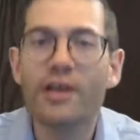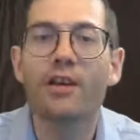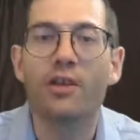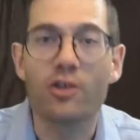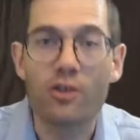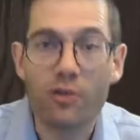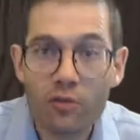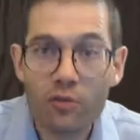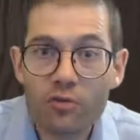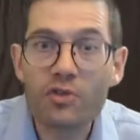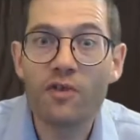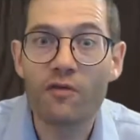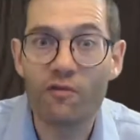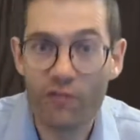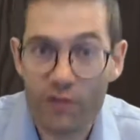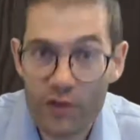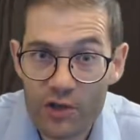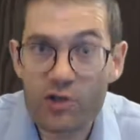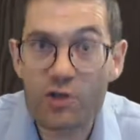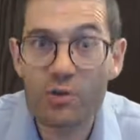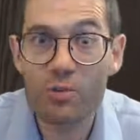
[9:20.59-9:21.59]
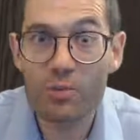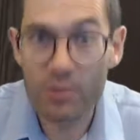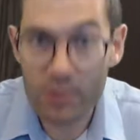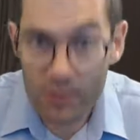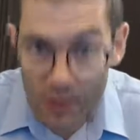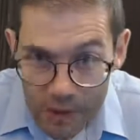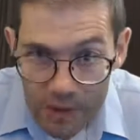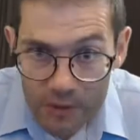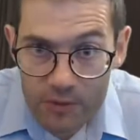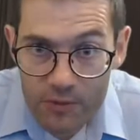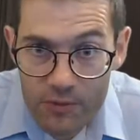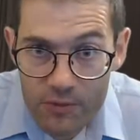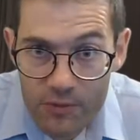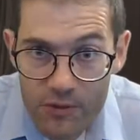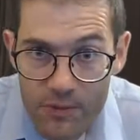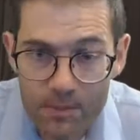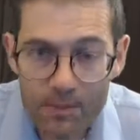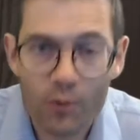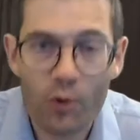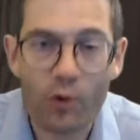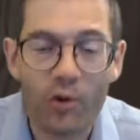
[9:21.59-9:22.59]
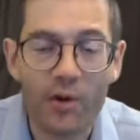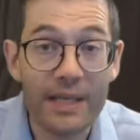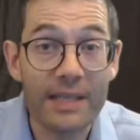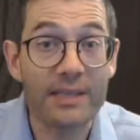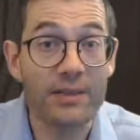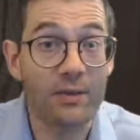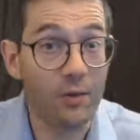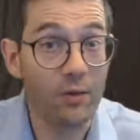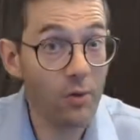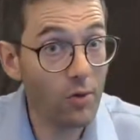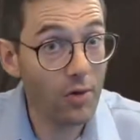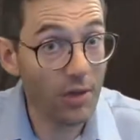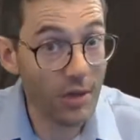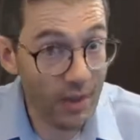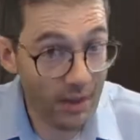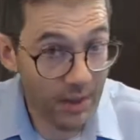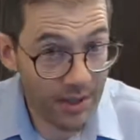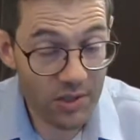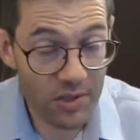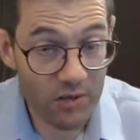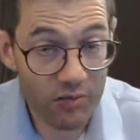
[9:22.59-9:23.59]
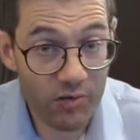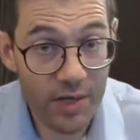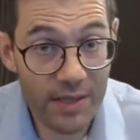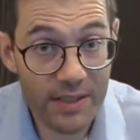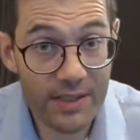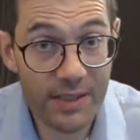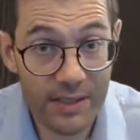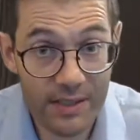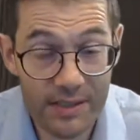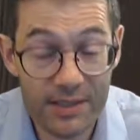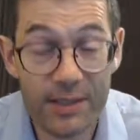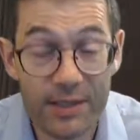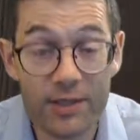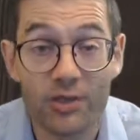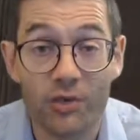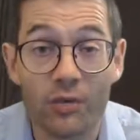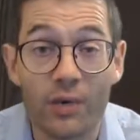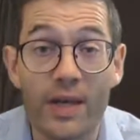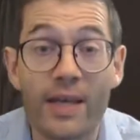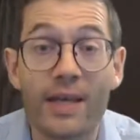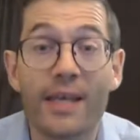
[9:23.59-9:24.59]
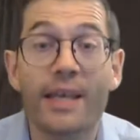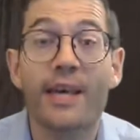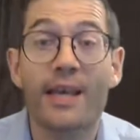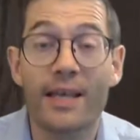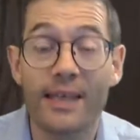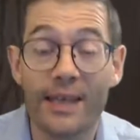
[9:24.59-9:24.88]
Use visual clues, or at least organize your writing in such a way